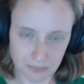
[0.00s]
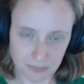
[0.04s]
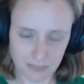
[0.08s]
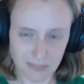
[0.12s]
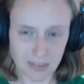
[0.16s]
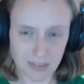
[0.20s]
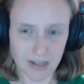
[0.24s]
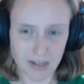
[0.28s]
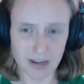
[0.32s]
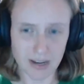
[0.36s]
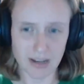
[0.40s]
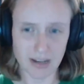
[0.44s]

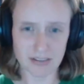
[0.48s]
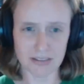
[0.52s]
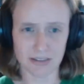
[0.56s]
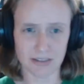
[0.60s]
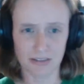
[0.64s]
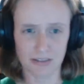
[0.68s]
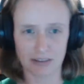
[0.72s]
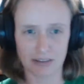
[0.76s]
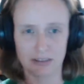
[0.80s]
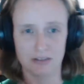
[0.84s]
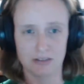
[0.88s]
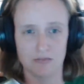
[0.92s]
as,
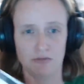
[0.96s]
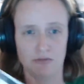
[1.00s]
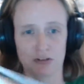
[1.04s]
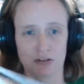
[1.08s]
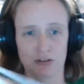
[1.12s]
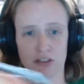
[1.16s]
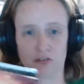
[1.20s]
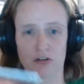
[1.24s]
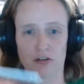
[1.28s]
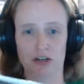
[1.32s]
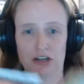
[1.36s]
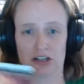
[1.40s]
first of all,
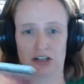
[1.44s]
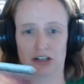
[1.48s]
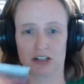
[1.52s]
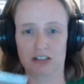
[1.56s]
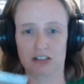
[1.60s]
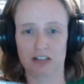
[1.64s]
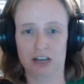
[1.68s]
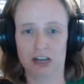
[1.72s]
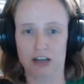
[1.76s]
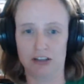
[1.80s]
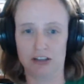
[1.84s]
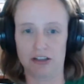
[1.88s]
you can just
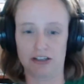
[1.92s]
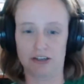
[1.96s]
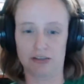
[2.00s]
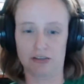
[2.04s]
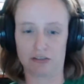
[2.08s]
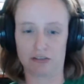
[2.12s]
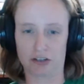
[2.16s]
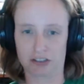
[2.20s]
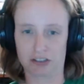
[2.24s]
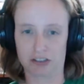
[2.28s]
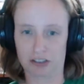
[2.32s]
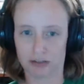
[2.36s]
tell the
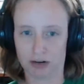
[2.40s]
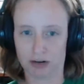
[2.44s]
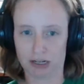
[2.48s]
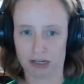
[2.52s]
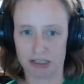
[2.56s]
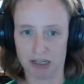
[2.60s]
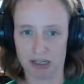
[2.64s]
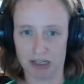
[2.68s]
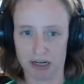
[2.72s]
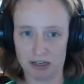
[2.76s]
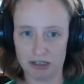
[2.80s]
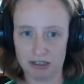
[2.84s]
difference right
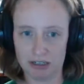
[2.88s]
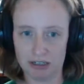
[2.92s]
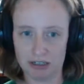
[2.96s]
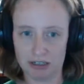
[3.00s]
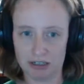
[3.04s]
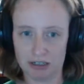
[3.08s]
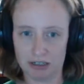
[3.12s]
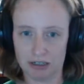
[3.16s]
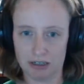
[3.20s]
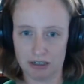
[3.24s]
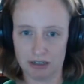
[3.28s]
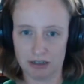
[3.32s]
there
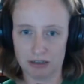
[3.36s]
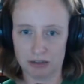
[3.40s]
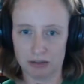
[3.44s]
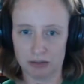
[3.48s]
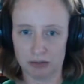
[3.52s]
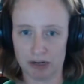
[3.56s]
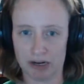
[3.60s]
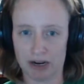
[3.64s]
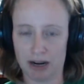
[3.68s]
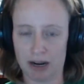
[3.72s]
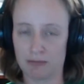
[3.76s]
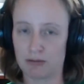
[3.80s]

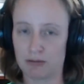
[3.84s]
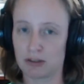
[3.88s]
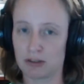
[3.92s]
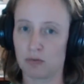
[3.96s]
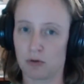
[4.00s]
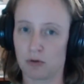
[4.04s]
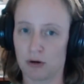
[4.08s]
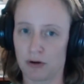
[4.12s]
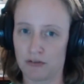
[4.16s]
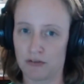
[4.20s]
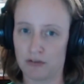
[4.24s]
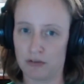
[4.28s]
between how much
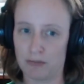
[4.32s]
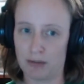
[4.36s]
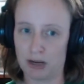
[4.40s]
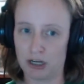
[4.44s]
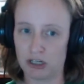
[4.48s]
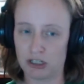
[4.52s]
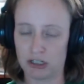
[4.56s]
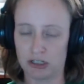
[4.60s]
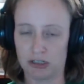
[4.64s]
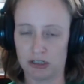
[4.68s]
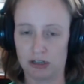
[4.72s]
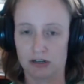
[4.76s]
more
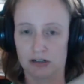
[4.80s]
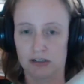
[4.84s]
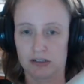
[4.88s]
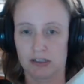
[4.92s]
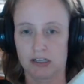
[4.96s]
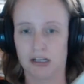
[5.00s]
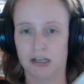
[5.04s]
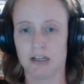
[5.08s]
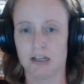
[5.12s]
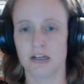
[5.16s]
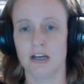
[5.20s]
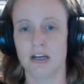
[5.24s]
information there is
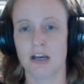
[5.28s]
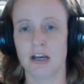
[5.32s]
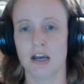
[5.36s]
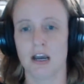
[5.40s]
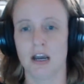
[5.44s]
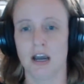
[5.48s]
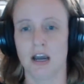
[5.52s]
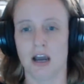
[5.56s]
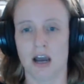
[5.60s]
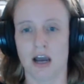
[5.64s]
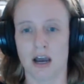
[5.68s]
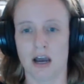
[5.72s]
in.
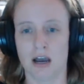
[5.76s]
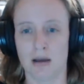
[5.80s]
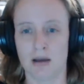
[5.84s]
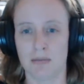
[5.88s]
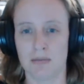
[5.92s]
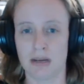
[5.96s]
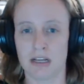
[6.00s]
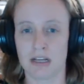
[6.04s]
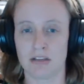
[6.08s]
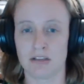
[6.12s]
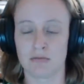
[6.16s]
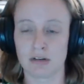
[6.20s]
Um,
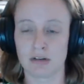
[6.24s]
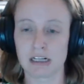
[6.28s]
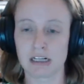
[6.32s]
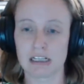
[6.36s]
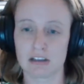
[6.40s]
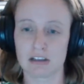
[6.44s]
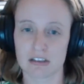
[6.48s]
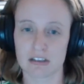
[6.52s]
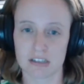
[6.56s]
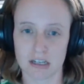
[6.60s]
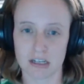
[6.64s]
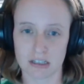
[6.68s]
it really
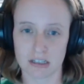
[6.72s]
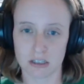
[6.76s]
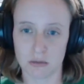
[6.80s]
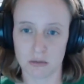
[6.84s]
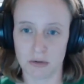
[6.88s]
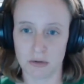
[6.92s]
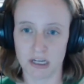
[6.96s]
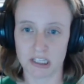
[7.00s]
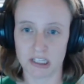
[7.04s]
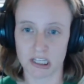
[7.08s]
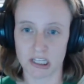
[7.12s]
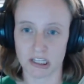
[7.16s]
looks like to me
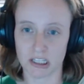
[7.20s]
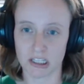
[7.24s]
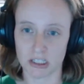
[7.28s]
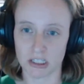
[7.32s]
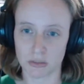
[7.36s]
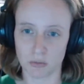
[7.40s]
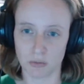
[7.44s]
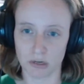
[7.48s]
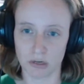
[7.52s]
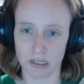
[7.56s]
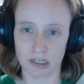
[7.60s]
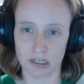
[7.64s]
that this
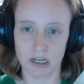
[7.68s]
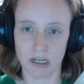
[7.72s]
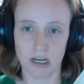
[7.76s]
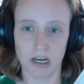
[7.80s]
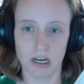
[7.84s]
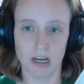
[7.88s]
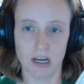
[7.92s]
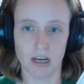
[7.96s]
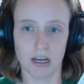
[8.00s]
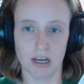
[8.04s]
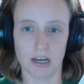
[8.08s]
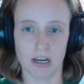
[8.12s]
one
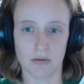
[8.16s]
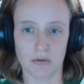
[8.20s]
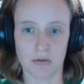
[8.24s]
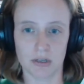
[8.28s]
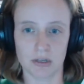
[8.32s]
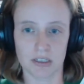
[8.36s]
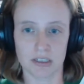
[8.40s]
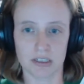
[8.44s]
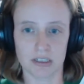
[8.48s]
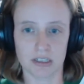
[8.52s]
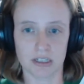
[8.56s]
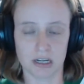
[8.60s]

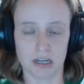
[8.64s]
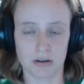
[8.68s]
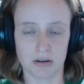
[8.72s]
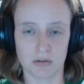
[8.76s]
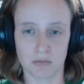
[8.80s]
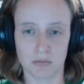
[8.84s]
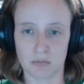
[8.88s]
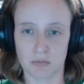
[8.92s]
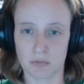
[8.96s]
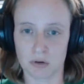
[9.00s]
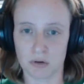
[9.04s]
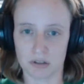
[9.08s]
was
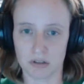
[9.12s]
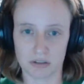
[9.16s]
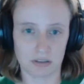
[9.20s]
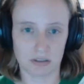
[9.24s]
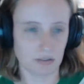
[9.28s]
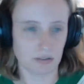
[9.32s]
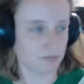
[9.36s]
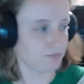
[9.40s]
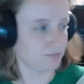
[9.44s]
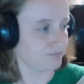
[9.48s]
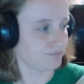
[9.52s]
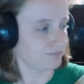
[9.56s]
will
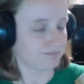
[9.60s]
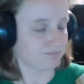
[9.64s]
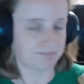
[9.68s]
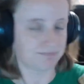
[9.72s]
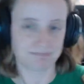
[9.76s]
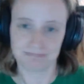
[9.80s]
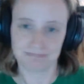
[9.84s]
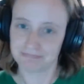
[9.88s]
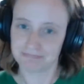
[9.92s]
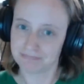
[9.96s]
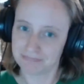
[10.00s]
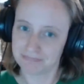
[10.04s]

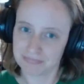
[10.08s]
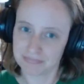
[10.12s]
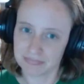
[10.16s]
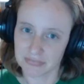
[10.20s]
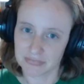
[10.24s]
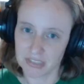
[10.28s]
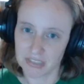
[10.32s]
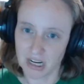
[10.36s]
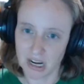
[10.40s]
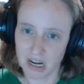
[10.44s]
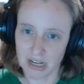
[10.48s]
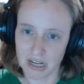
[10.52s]

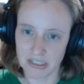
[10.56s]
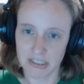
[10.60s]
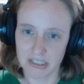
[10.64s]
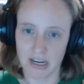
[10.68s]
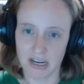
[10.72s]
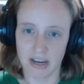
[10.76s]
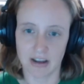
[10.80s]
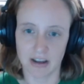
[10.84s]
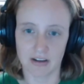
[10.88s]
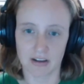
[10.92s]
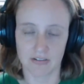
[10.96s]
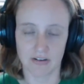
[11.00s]
not
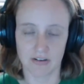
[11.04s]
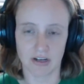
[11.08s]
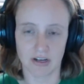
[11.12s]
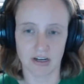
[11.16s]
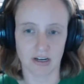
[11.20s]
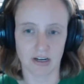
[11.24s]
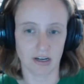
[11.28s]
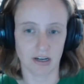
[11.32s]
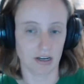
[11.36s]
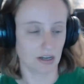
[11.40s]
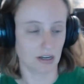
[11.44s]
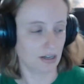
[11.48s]
have
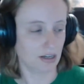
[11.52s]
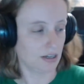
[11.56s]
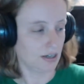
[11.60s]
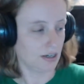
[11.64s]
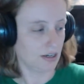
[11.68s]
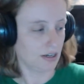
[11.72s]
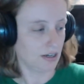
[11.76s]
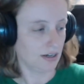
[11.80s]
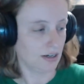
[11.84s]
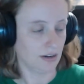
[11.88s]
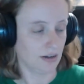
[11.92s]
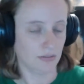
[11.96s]
a,
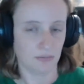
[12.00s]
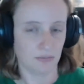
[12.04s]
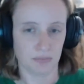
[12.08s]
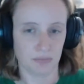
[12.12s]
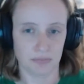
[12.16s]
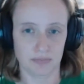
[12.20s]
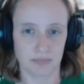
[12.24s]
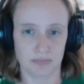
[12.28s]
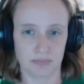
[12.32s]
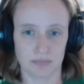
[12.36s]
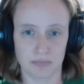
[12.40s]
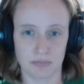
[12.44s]

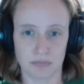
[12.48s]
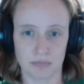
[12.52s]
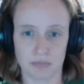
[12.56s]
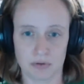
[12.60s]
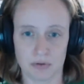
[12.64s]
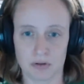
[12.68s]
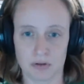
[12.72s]
well